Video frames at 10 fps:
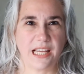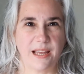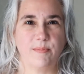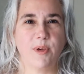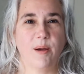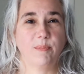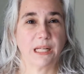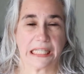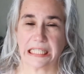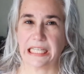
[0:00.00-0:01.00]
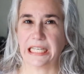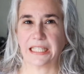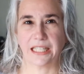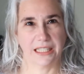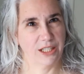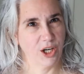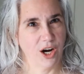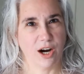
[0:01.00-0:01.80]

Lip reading: keep them clean and clear.